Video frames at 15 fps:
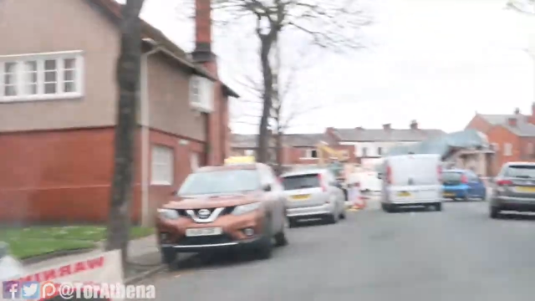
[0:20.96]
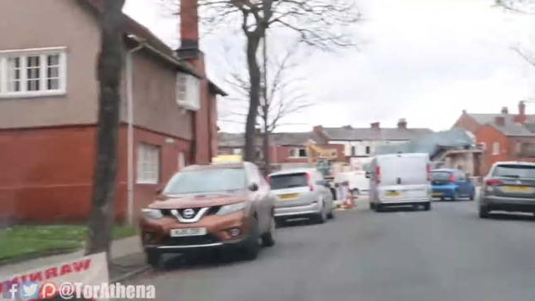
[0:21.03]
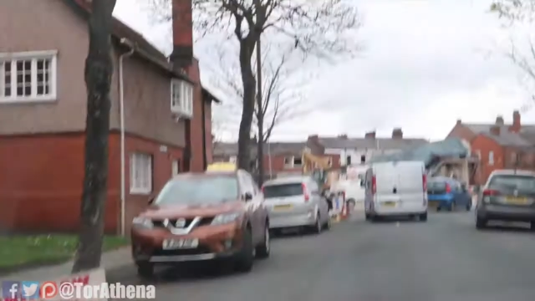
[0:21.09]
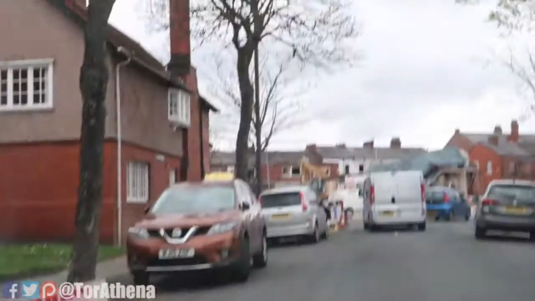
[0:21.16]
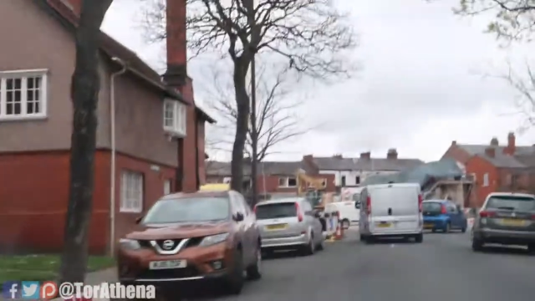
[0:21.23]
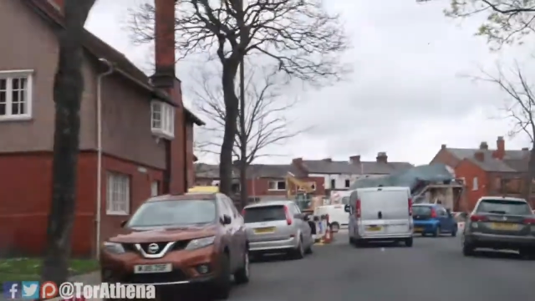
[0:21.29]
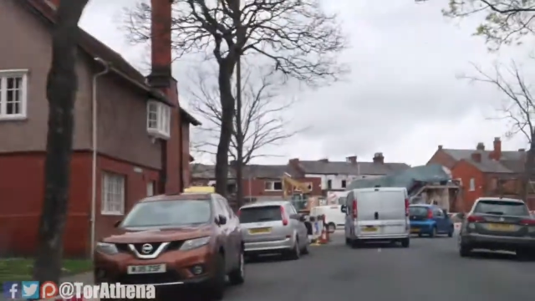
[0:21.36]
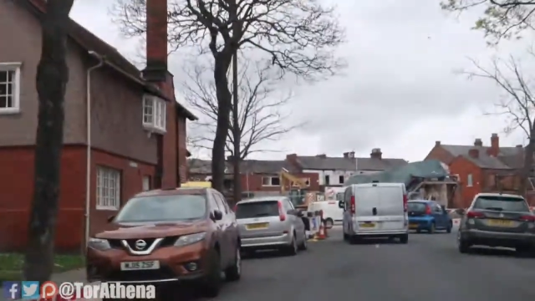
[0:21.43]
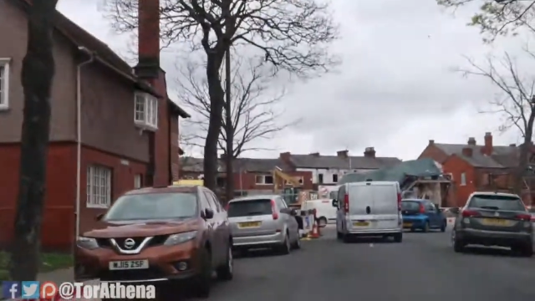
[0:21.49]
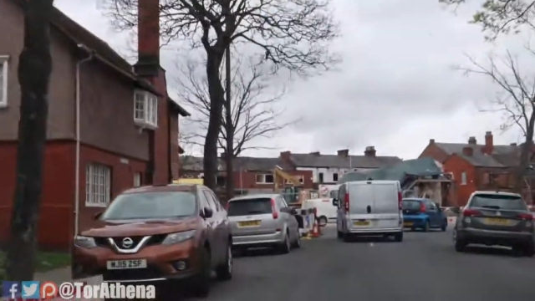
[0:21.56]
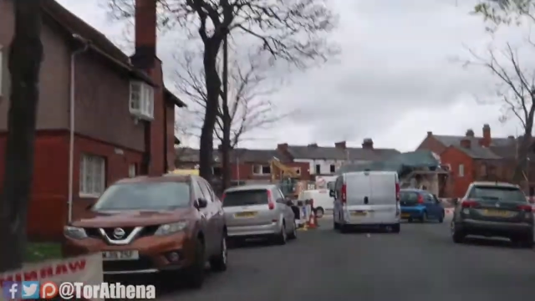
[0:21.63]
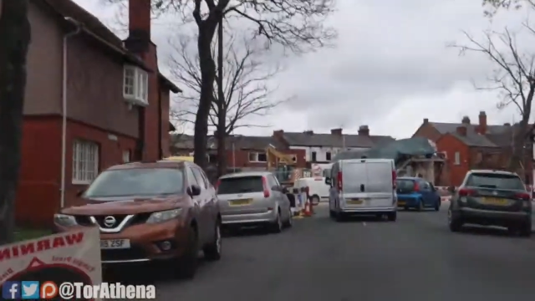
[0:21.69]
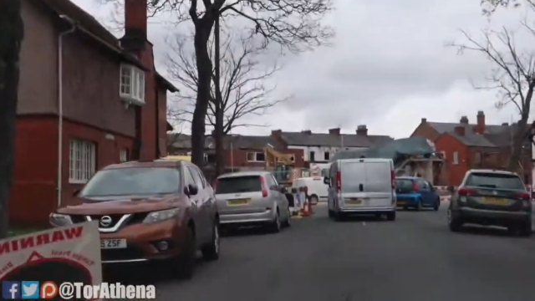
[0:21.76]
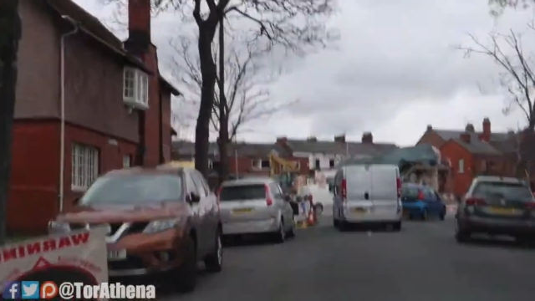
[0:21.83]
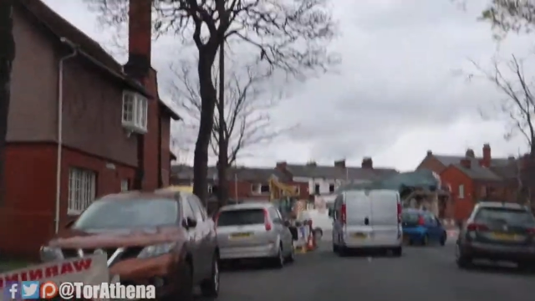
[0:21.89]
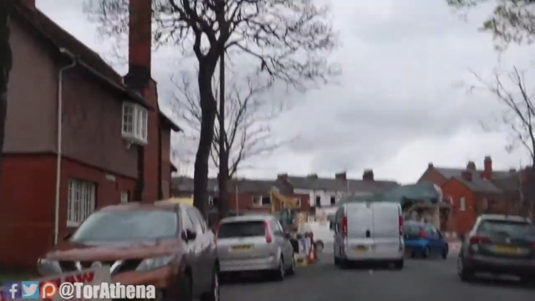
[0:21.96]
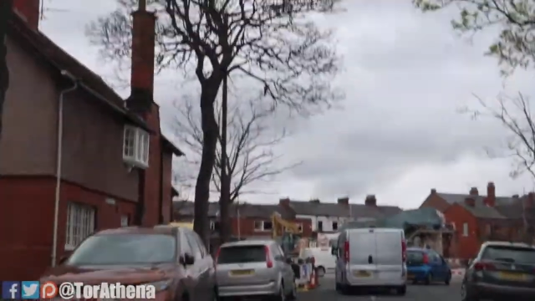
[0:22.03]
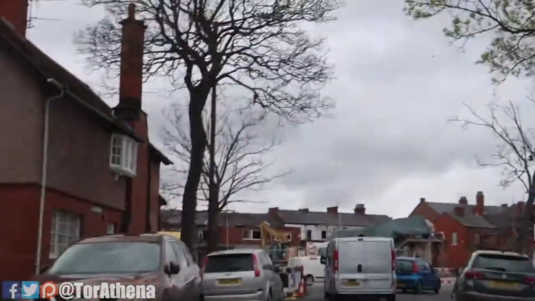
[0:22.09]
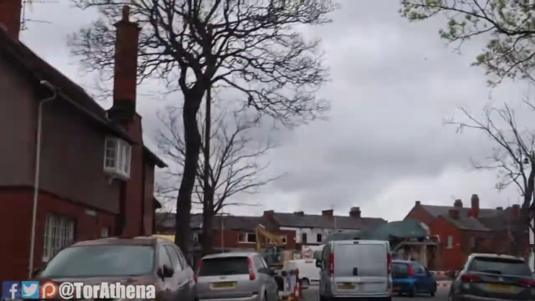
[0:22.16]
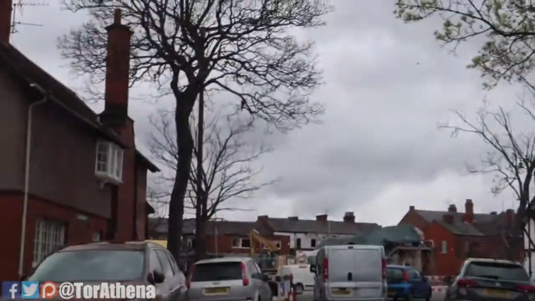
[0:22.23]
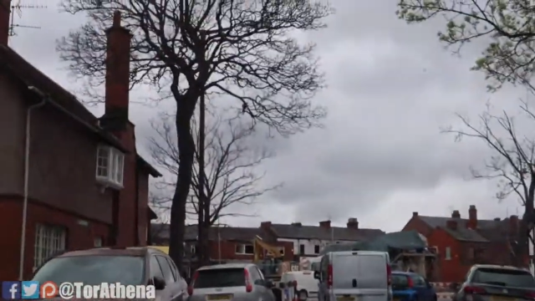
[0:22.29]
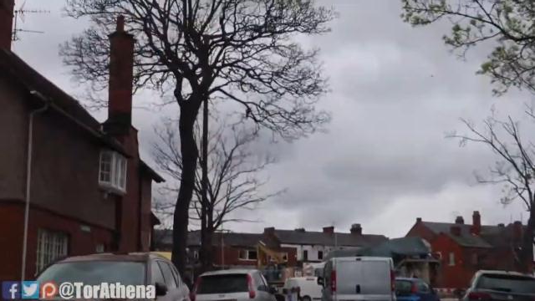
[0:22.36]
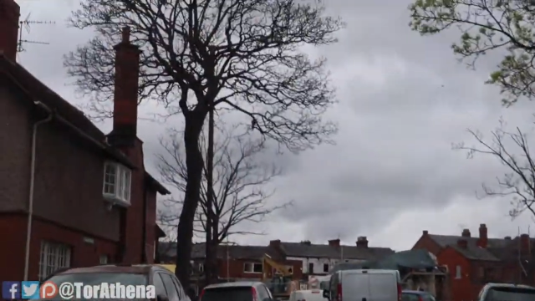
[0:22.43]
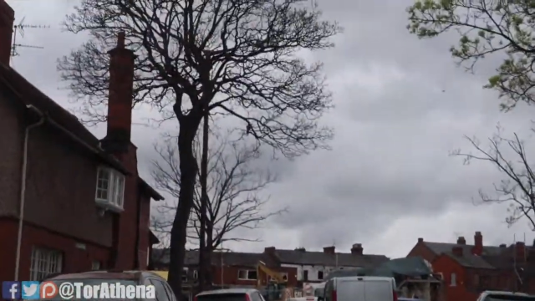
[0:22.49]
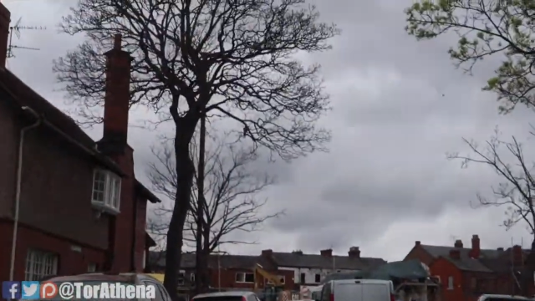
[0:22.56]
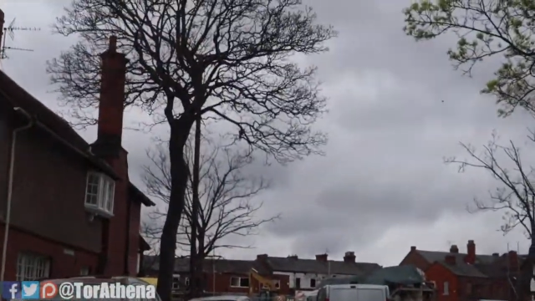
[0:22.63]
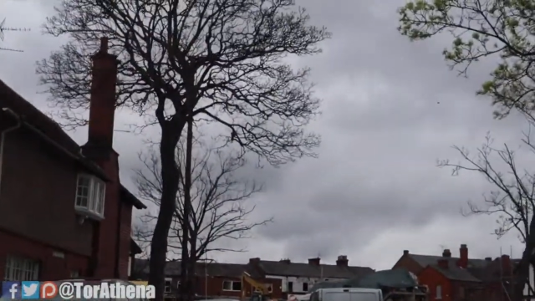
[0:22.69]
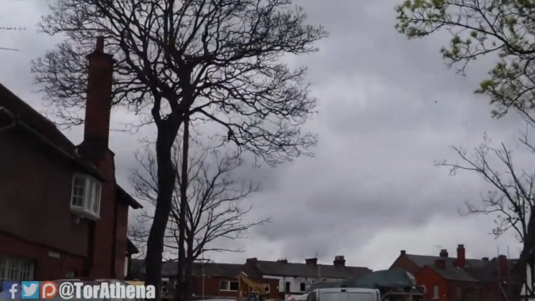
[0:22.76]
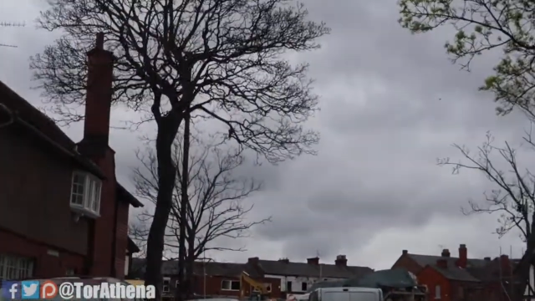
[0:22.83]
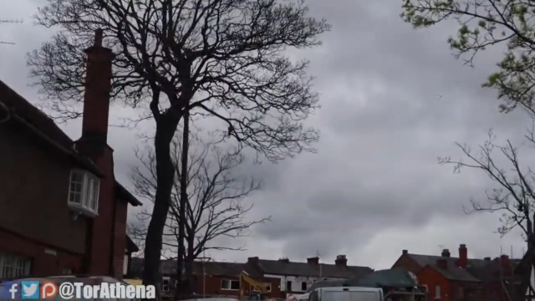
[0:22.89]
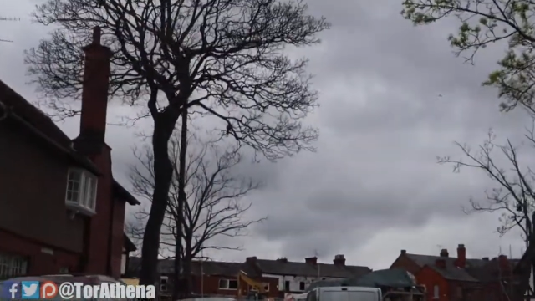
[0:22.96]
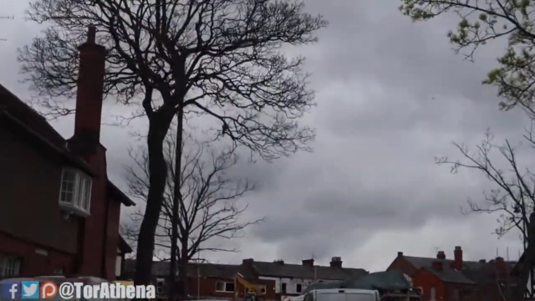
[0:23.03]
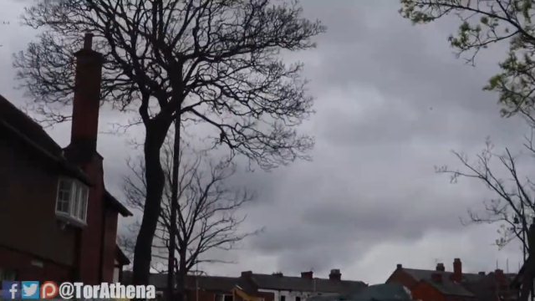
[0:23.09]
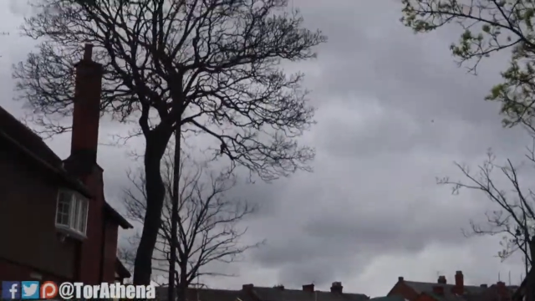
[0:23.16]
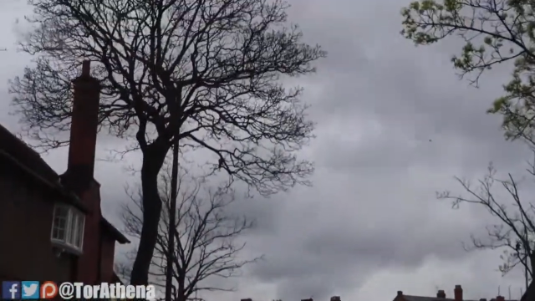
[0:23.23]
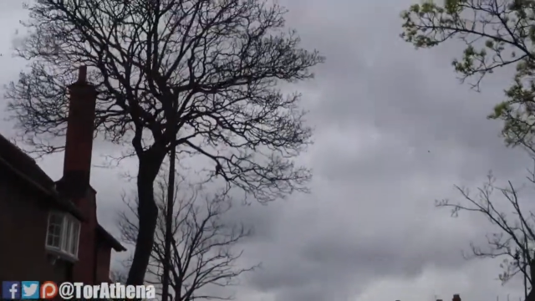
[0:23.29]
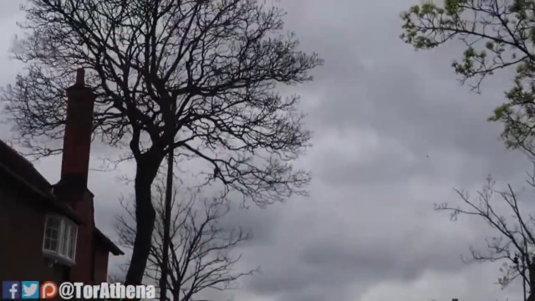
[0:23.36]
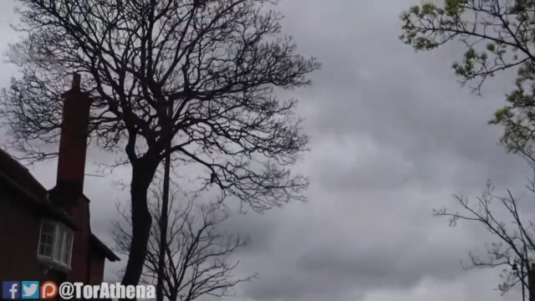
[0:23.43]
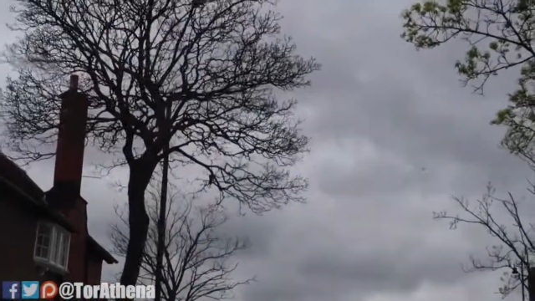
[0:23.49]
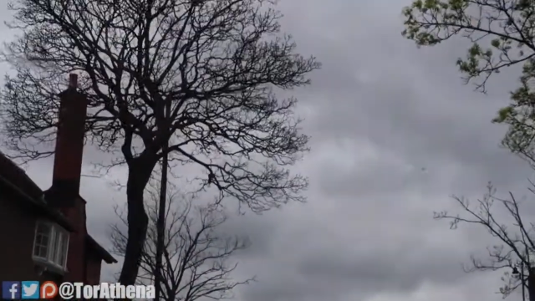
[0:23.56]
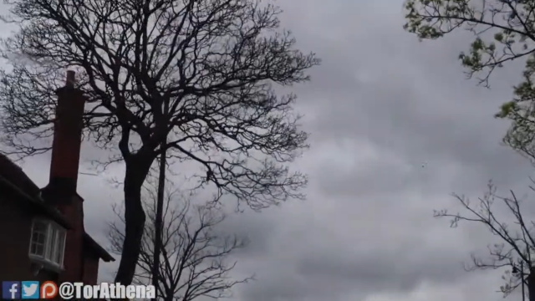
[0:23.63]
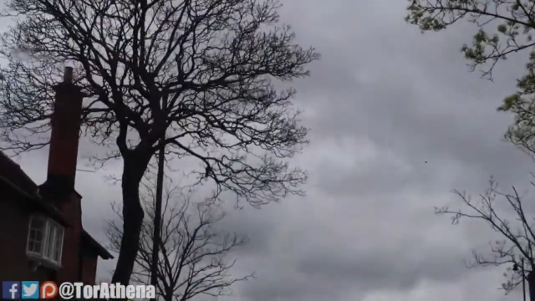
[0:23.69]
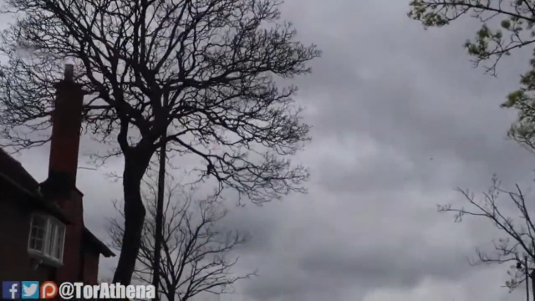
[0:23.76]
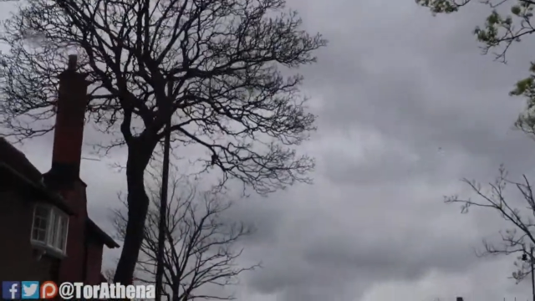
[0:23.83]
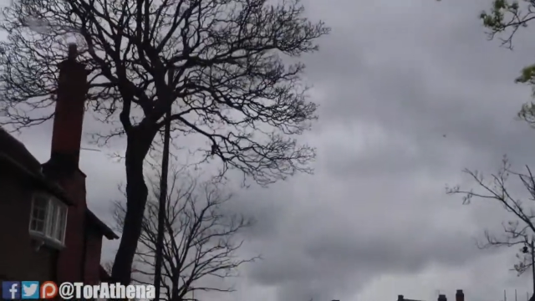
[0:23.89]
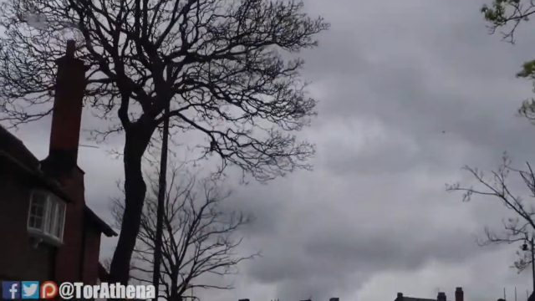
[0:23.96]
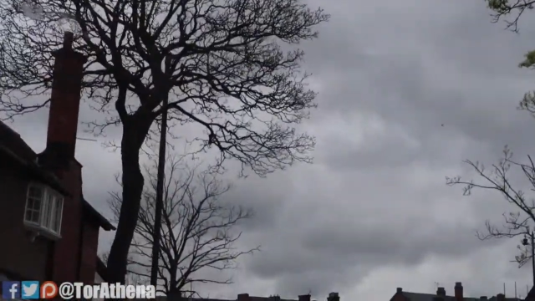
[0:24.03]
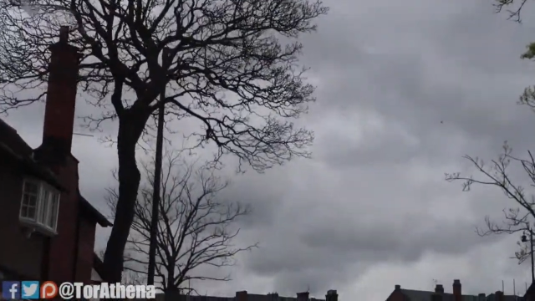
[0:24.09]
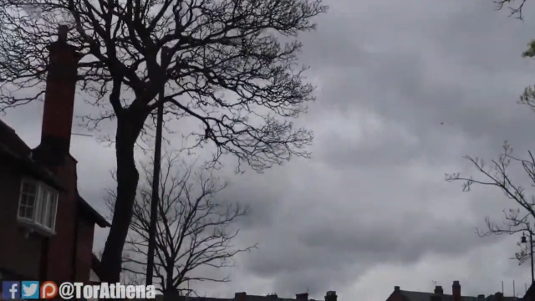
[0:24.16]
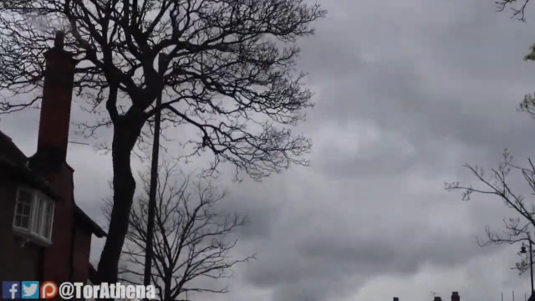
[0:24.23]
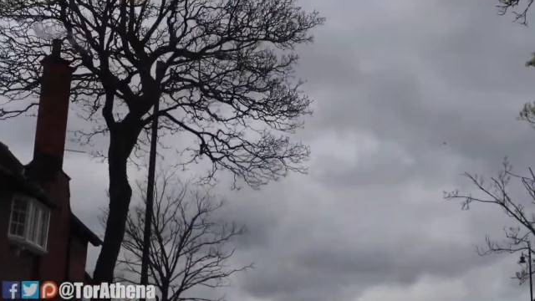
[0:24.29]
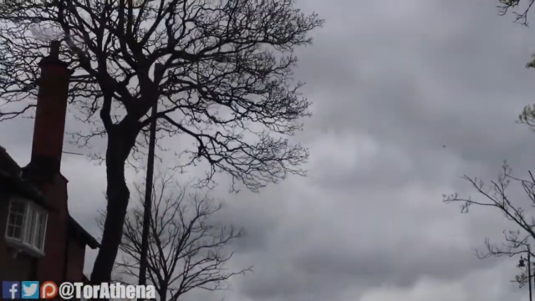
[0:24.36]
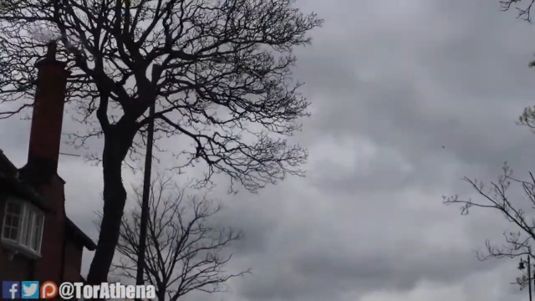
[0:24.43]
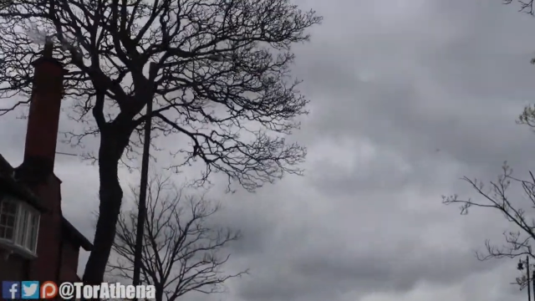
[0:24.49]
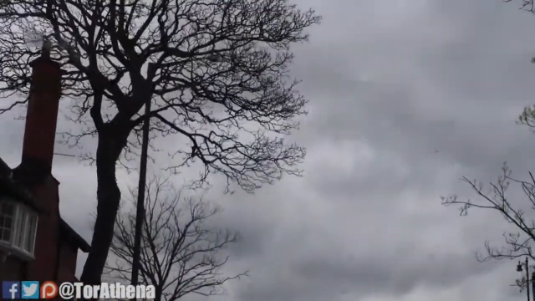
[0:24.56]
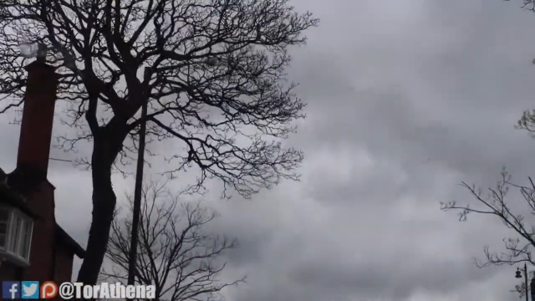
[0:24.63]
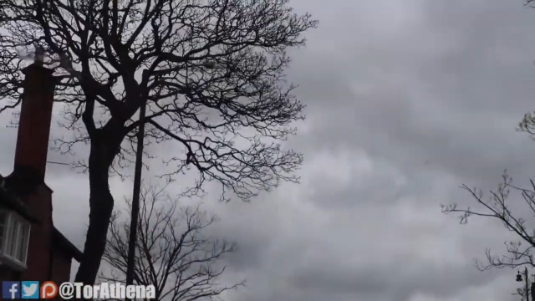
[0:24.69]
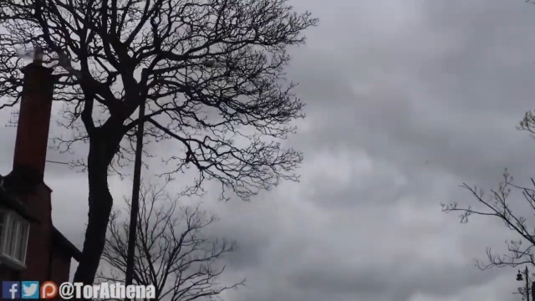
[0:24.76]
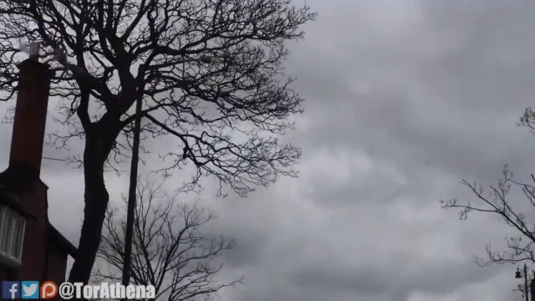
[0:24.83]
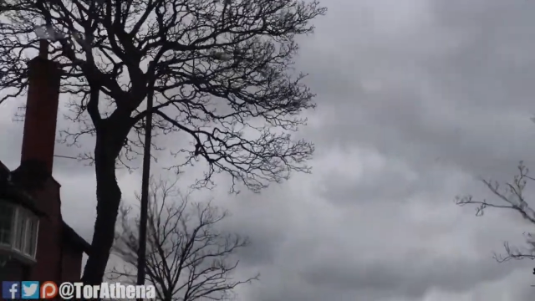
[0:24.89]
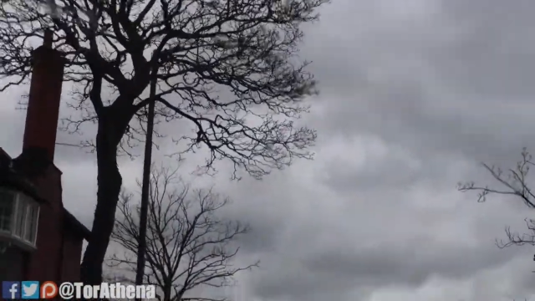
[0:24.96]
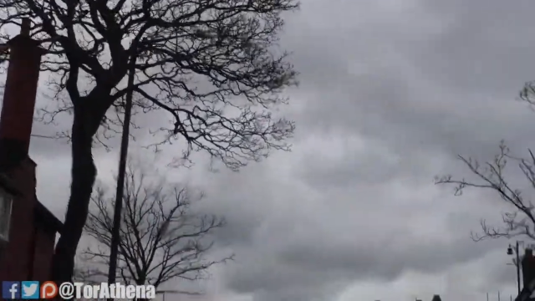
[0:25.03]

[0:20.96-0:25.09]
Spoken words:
No face is visible, so there are no lips to read.